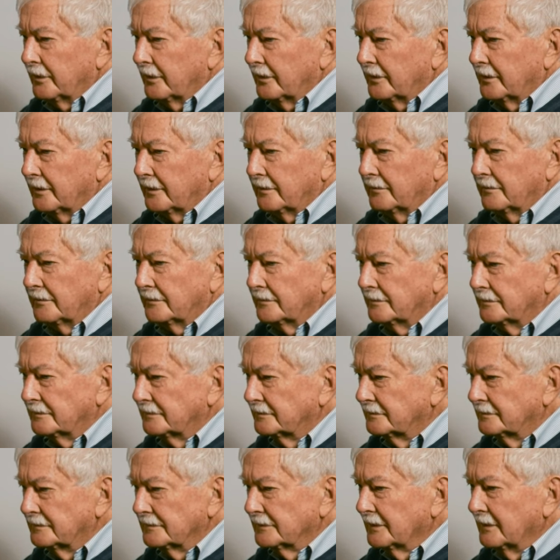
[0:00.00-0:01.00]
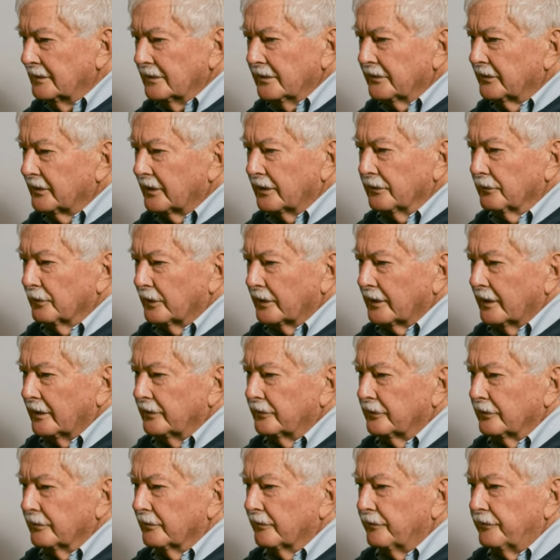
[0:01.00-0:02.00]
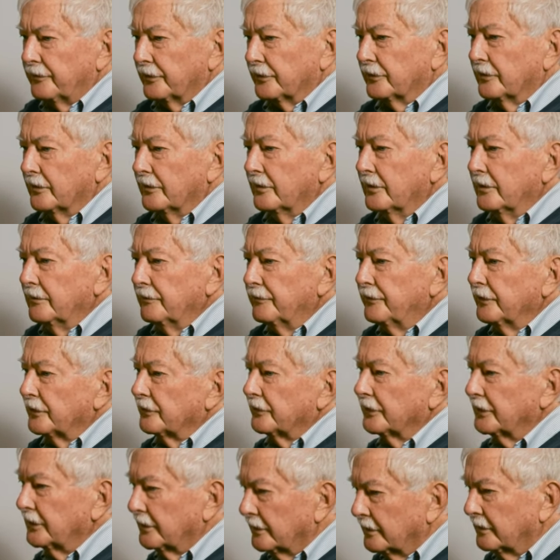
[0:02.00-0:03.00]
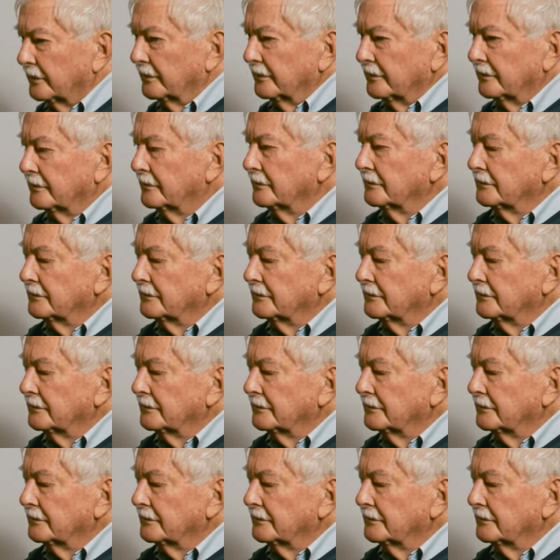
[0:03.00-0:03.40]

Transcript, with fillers: Um, I think irrigation fit, fits in,